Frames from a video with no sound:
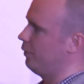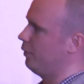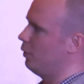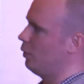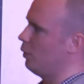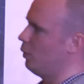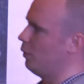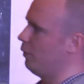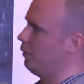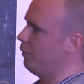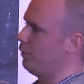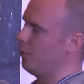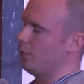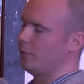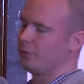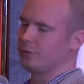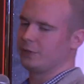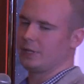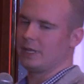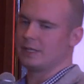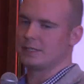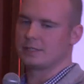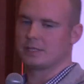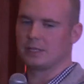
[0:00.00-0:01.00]
of
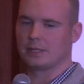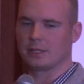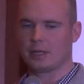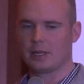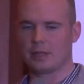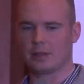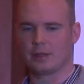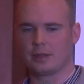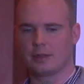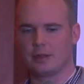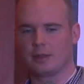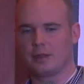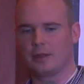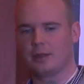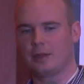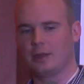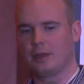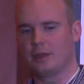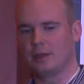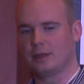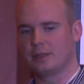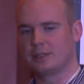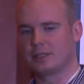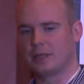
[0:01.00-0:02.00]
tests and can
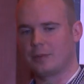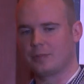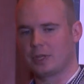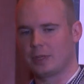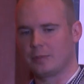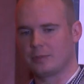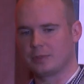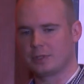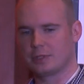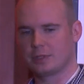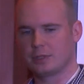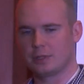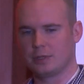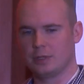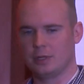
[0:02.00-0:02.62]
sometimes